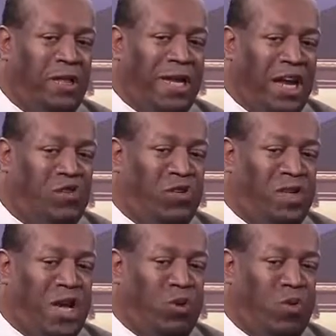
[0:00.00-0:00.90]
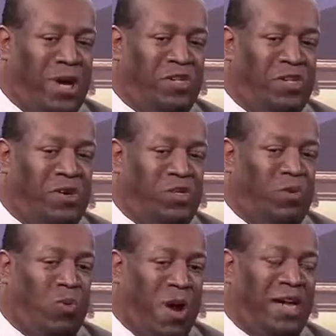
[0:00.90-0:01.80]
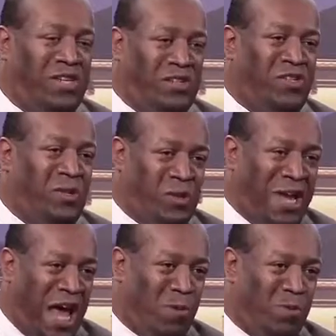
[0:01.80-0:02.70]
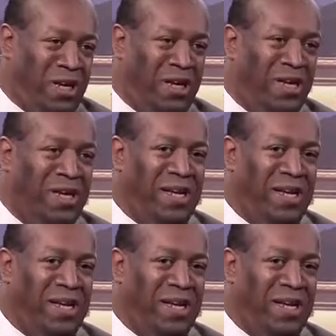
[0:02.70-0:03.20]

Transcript: The answer to that question, though, as to why this is still happening